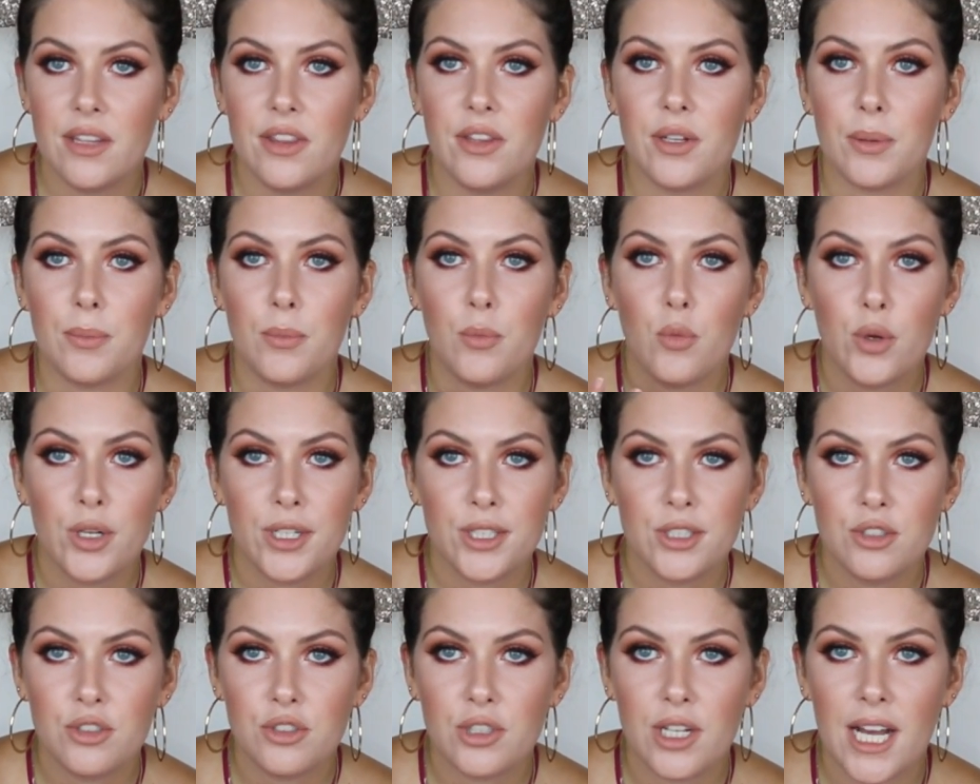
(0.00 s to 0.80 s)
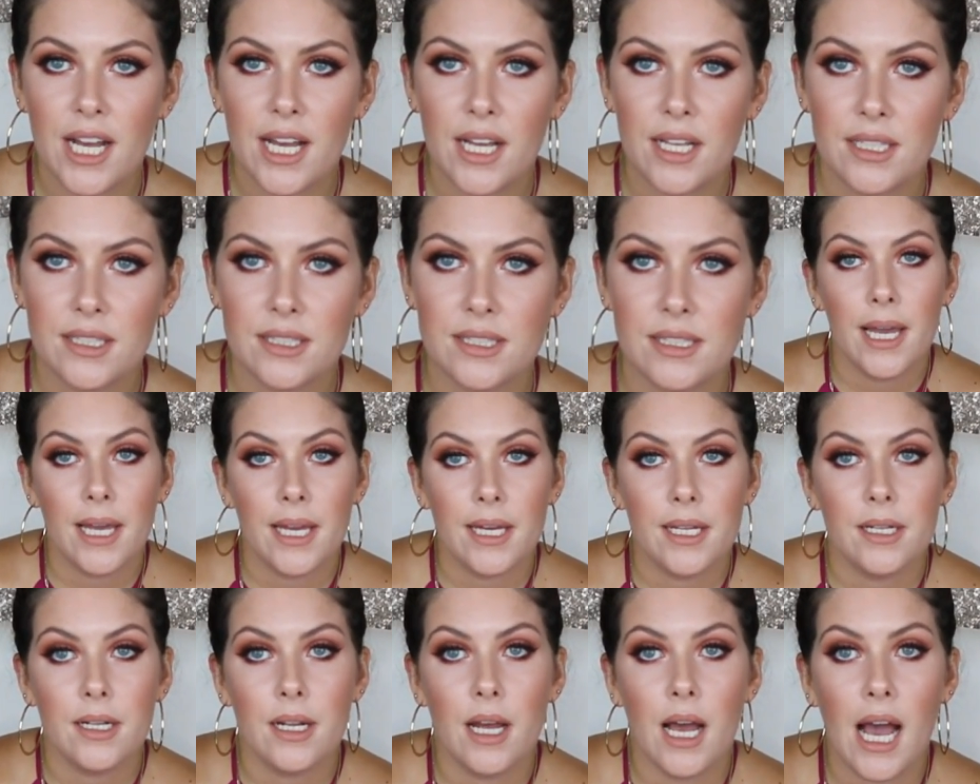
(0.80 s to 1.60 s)
they're
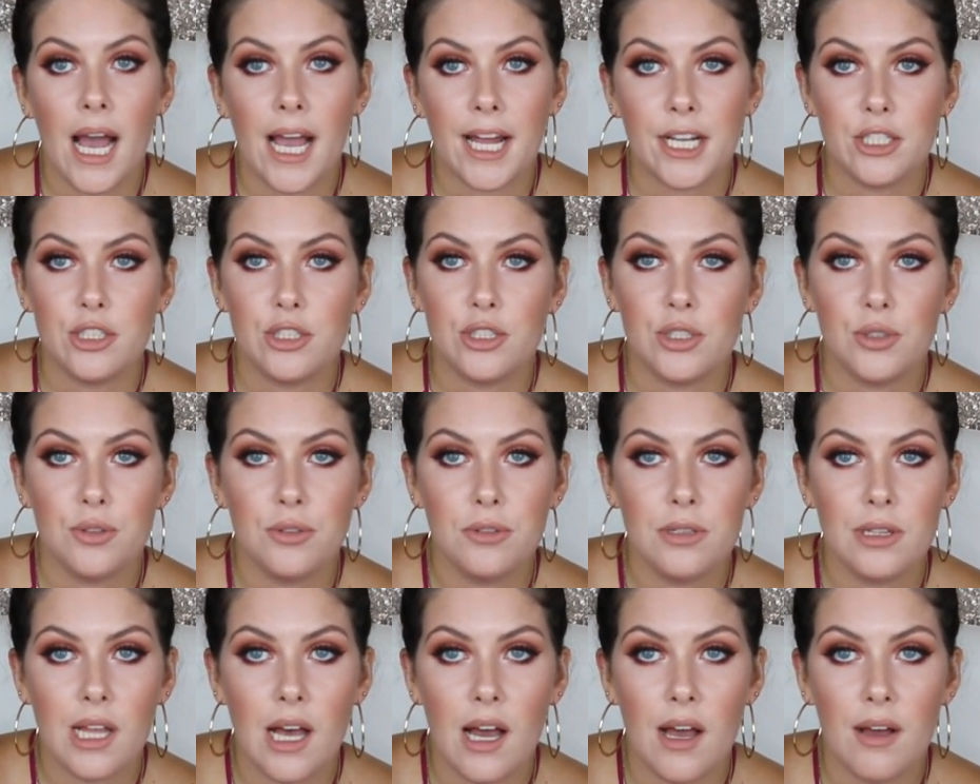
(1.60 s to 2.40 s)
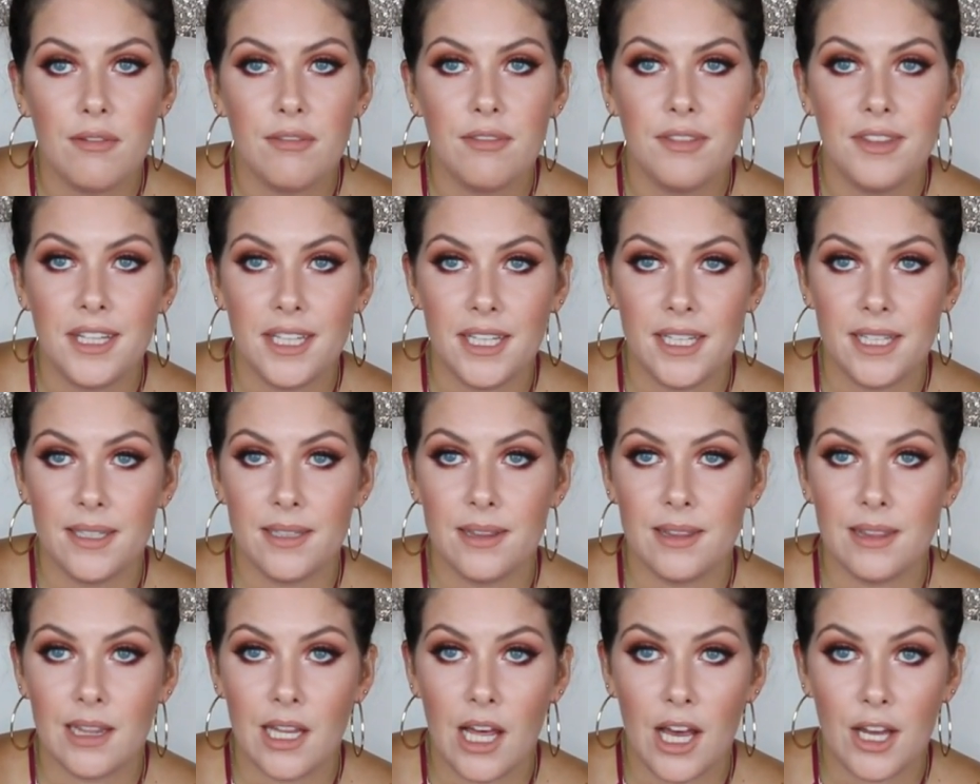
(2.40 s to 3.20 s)
moisturized. I do love the
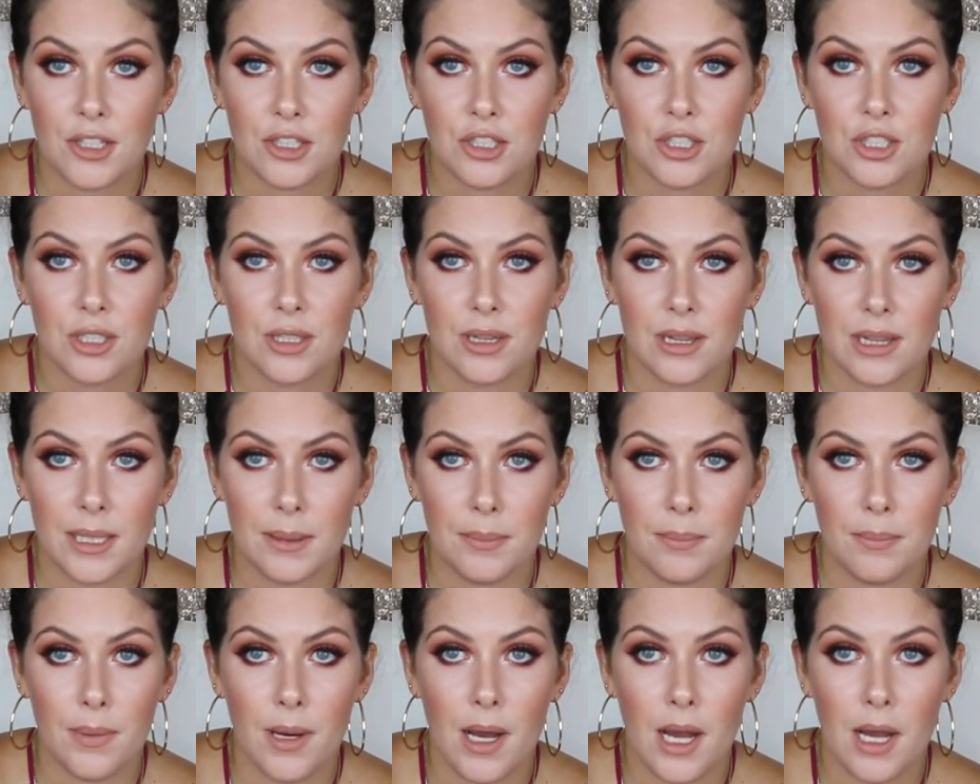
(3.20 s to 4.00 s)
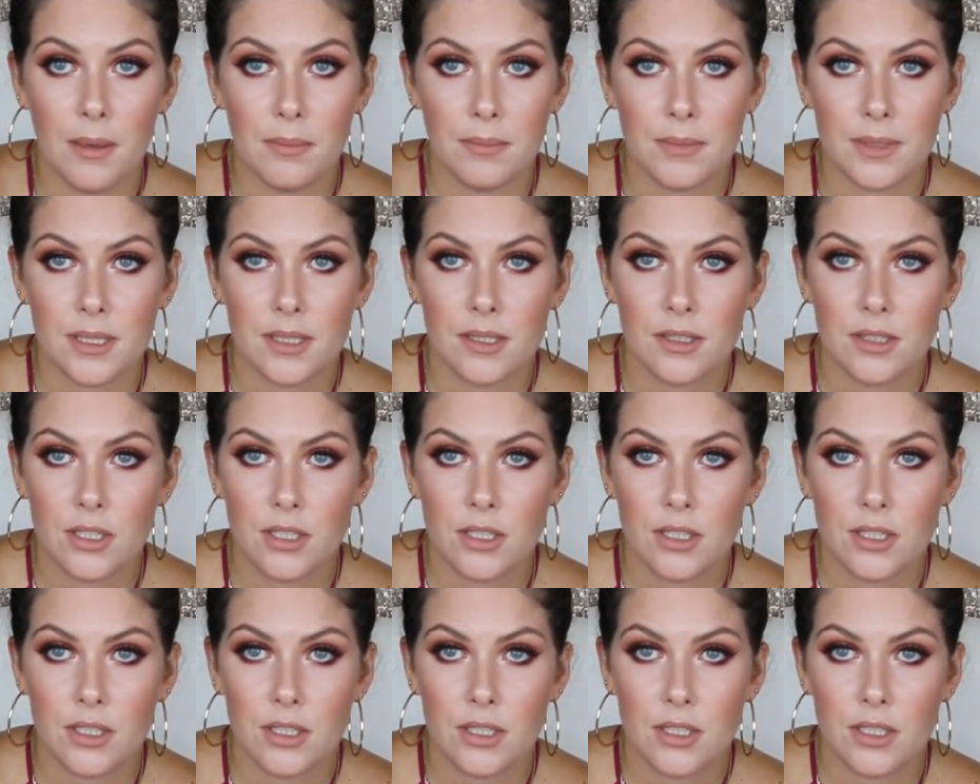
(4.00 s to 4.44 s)
Lush lip balms.